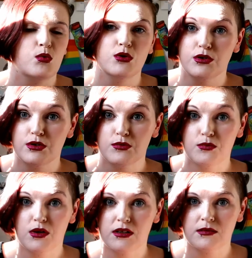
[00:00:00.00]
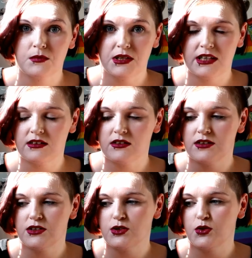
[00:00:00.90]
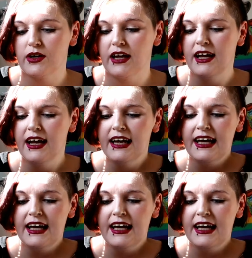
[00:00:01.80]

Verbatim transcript: was one particular story